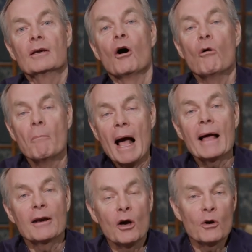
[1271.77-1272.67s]
on
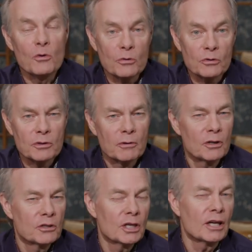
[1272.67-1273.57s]
my nose
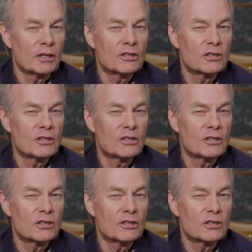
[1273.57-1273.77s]
because she could